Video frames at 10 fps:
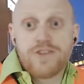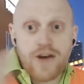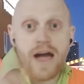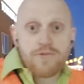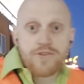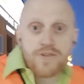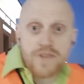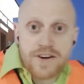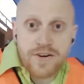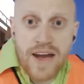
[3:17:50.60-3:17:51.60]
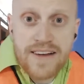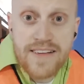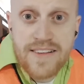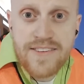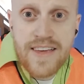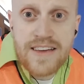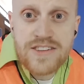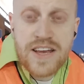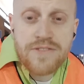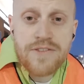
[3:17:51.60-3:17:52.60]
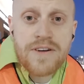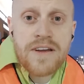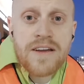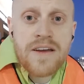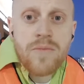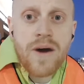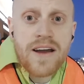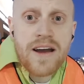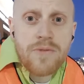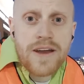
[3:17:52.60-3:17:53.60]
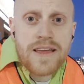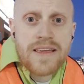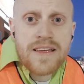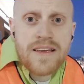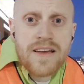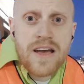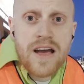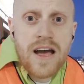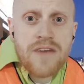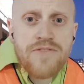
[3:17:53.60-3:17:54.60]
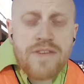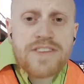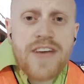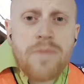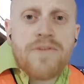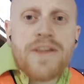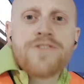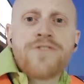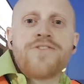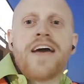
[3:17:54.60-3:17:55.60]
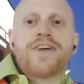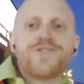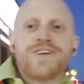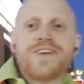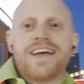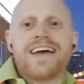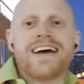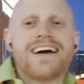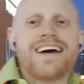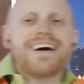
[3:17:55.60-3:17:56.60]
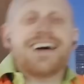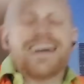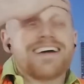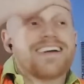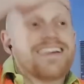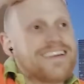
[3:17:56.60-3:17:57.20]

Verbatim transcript: You're absolutely correct. That's uh, Jennifer Montgomery. Uh, favorite type of intersection? Uh,